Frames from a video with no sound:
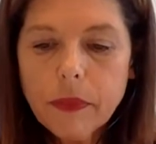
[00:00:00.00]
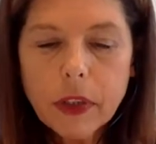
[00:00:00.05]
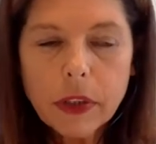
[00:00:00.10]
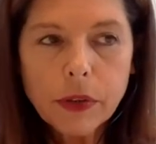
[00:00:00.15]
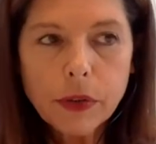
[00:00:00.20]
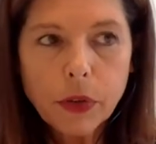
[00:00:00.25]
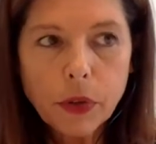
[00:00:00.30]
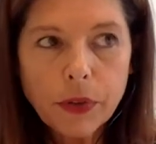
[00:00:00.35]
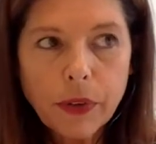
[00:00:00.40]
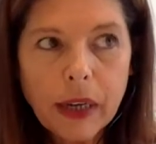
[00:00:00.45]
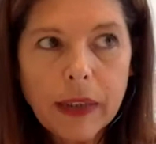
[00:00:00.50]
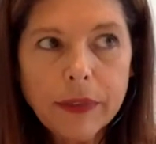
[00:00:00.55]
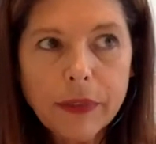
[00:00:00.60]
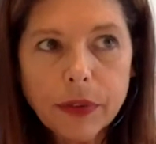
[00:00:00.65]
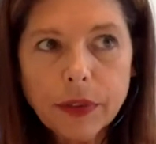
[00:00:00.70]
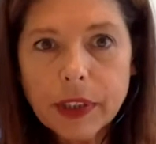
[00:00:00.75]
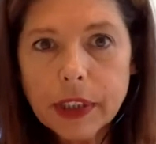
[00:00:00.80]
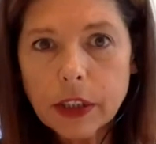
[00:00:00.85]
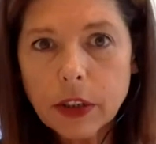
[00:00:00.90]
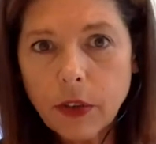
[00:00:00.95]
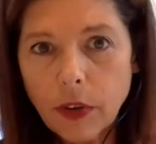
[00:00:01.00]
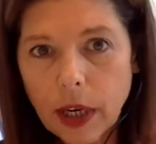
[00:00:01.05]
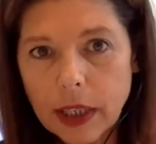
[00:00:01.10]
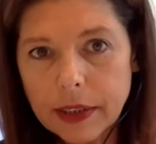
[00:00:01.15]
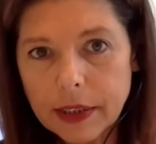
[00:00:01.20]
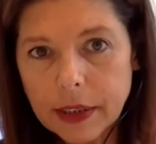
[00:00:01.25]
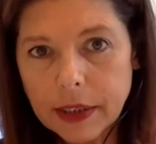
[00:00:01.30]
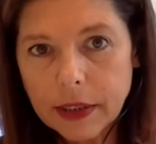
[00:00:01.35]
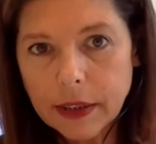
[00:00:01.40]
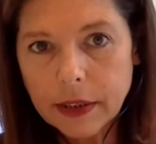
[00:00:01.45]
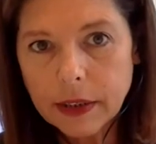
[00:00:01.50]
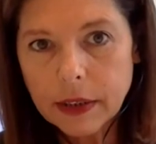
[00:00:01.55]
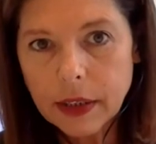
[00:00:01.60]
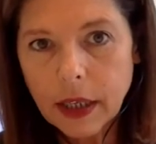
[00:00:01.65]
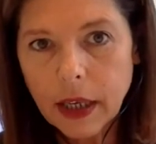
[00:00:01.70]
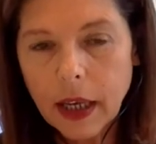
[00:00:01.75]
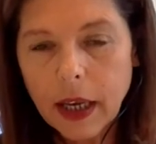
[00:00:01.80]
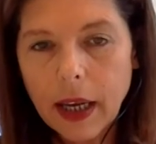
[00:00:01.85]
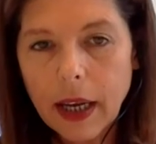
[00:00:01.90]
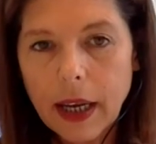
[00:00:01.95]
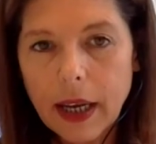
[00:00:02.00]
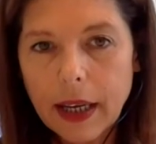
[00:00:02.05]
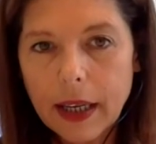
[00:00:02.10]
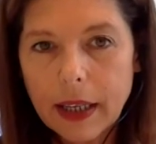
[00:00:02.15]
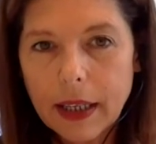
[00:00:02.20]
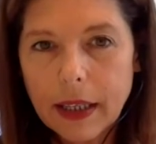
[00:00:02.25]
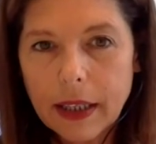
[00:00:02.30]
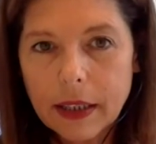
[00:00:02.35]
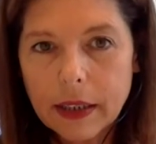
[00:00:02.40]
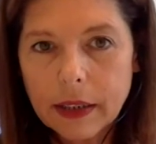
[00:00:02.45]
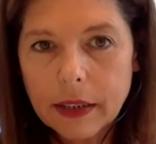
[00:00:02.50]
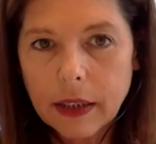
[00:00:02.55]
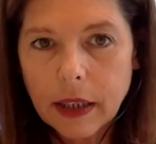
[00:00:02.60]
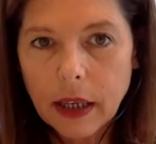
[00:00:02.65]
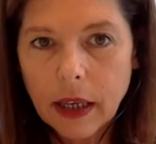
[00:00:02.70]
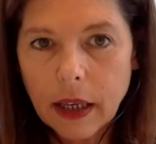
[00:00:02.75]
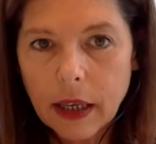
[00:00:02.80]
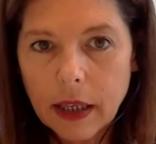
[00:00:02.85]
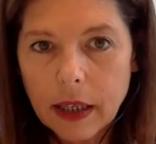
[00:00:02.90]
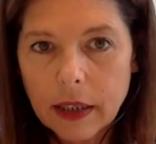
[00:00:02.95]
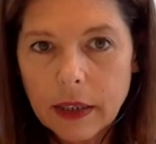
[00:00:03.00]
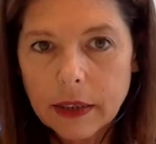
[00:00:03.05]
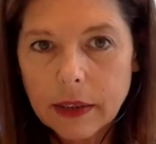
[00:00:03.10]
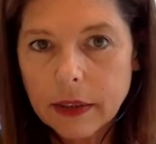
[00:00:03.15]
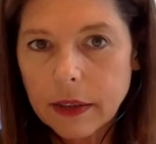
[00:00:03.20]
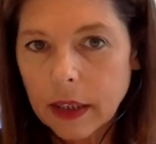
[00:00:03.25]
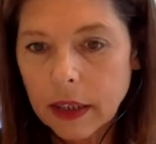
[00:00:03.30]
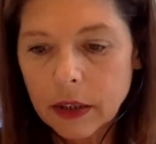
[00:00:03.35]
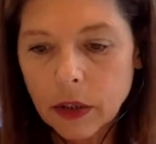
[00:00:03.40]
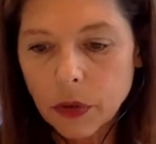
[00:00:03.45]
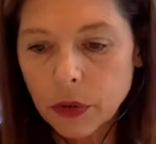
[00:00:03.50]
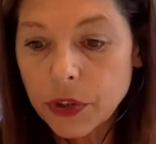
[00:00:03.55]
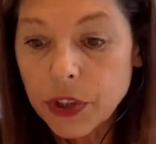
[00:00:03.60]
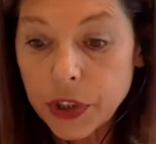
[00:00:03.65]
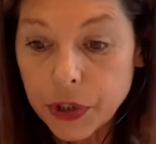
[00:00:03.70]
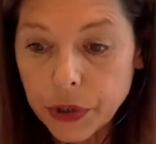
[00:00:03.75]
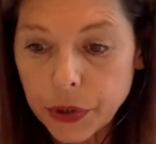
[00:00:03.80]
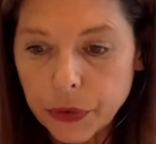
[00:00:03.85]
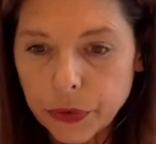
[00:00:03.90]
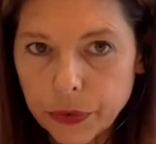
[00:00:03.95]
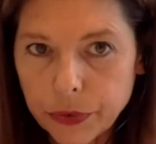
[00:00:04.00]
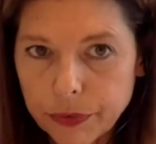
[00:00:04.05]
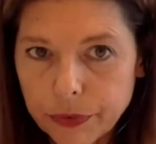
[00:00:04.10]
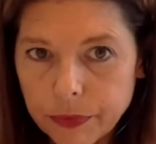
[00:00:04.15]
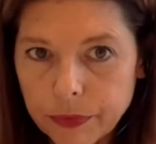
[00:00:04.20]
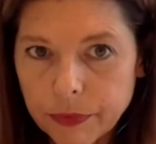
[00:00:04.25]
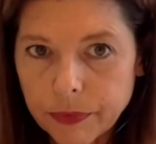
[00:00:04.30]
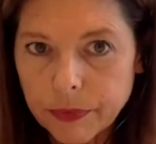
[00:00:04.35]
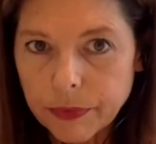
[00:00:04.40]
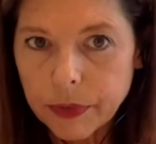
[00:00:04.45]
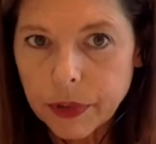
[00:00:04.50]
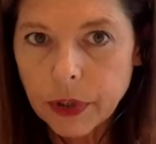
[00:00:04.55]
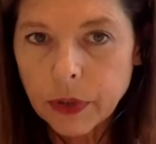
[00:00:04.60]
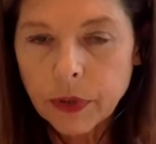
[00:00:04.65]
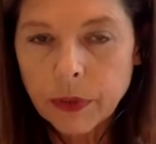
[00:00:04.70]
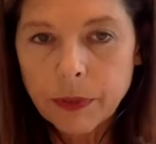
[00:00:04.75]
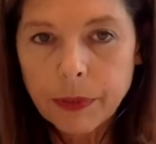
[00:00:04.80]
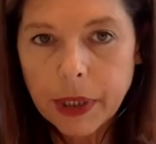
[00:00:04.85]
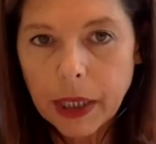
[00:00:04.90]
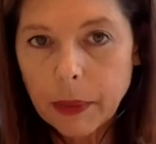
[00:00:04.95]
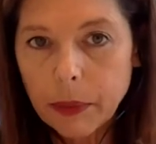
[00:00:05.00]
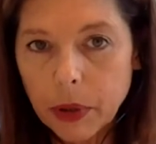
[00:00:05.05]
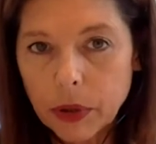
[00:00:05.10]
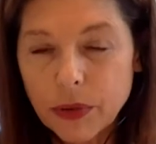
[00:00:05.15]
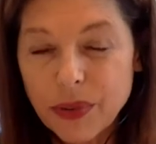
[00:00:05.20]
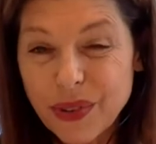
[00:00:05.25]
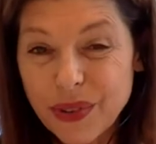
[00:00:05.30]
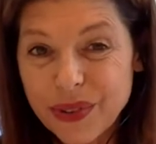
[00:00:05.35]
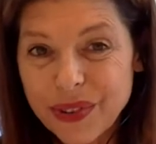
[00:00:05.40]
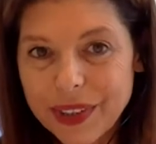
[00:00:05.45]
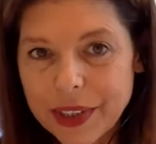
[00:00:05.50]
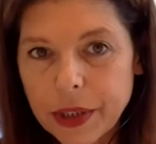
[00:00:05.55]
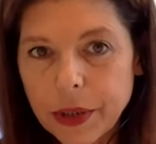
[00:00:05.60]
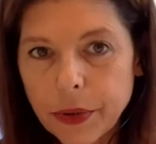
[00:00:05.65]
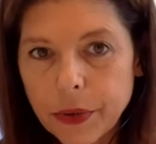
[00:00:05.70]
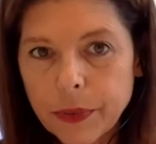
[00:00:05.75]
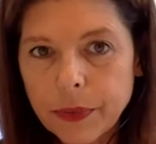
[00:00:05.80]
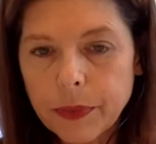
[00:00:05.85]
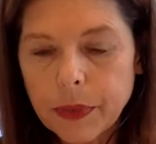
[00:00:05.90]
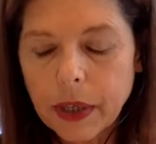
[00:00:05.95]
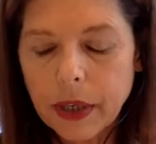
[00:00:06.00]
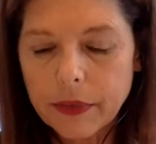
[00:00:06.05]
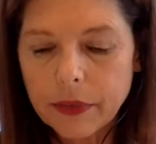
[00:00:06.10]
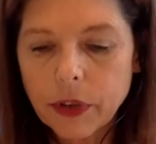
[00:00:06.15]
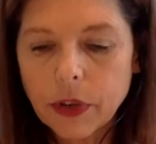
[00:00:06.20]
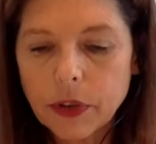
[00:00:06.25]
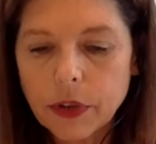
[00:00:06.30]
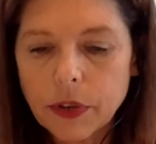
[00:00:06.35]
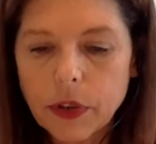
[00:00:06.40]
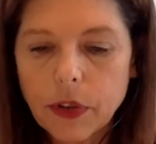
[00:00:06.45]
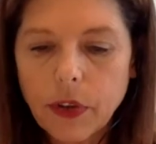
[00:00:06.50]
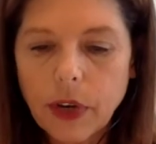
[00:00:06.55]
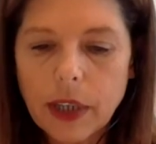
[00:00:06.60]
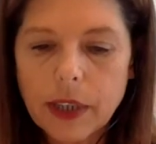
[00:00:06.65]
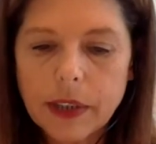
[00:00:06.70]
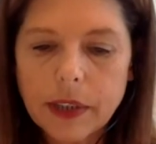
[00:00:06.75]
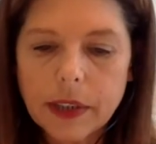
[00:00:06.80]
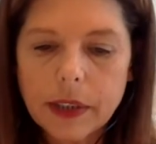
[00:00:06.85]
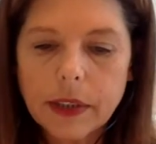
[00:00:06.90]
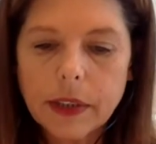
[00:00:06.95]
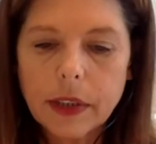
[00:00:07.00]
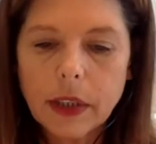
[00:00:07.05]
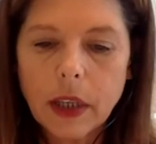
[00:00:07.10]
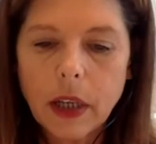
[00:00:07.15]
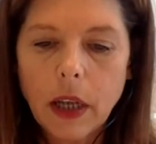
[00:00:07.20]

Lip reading: survive through this crisis and continue, be able to continue after the crisis.